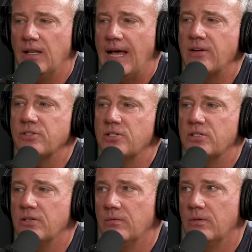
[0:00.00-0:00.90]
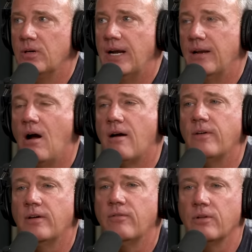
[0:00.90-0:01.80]
allows us to create an
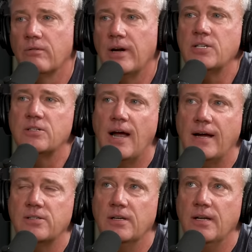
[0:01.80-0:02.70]
offering for the racetracks